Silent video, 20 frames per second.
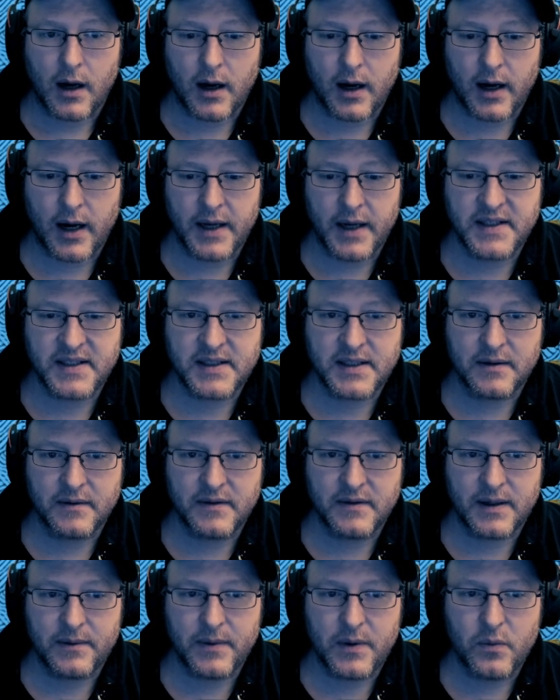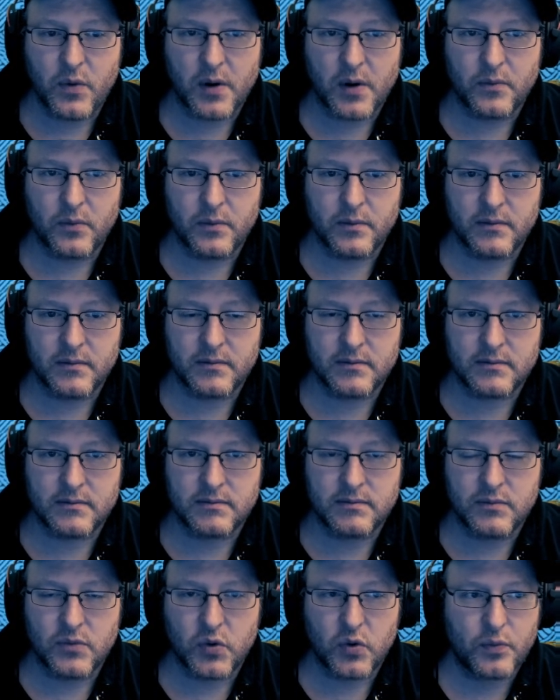I still think we want
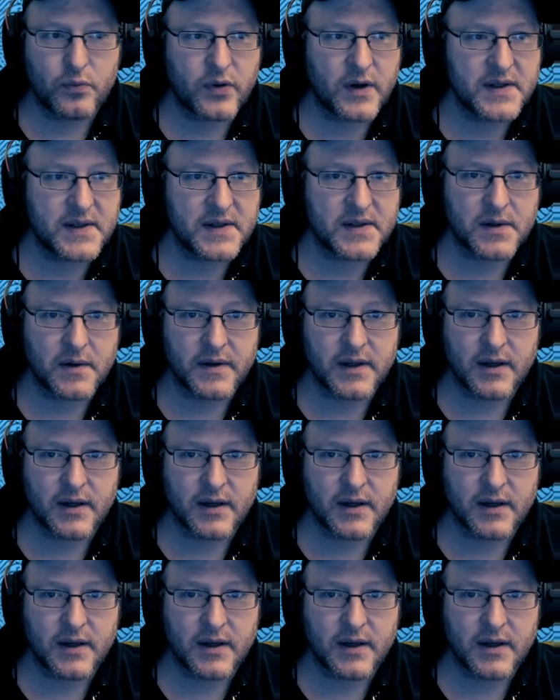more presence on the